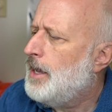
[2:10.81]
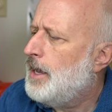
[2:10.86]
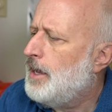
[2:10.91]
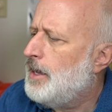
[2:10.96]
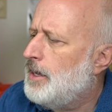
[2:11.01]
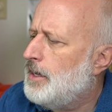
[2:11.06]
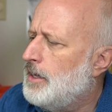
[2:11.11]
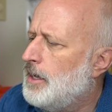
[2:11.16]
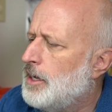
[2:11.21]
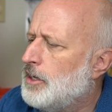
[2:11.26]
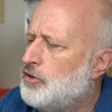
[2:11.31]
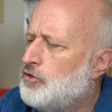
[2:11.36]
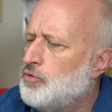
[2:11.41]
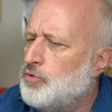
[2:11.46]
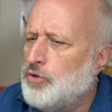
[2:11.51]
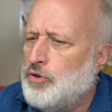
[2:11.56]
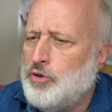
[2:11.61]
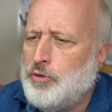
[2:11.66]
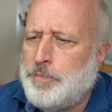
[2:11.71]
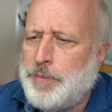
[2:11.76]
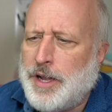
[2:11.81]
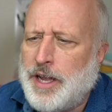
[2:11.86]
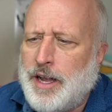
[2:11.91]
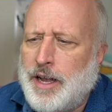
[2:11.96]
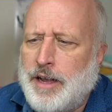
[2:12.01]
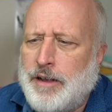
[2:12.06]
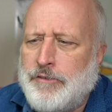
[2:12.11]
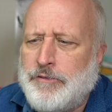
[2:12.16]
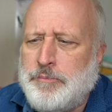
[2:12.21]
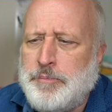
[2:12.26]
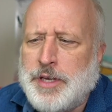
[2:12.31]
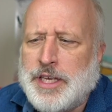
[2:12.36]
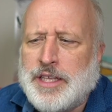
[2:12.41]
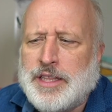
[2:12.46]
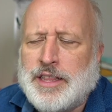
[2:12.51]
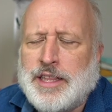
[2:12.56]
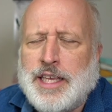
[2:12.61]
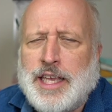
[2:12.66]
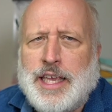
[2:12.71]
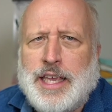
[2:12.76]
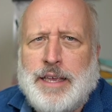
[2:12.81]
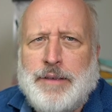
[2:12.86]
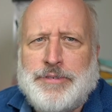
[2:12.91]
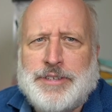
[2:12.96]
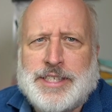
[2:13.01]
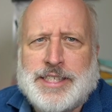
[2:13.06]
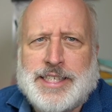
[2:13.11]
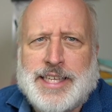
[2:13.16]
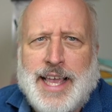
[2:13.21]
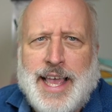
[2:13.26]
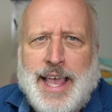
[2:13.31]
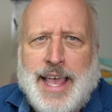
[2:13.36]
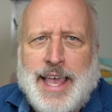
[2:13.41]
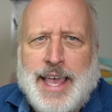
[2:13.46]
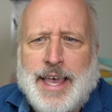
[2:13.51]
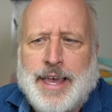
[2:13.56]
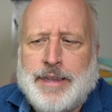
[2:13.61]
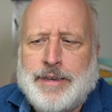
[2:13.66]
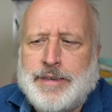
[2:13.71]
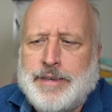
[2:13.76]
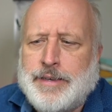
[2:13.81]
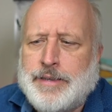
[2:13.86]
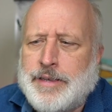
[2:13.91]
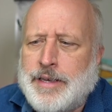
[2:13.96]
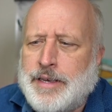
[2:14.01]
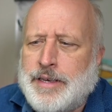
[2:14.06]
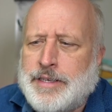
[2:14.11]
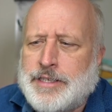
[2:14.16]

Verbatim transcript: a, a group of beliefs and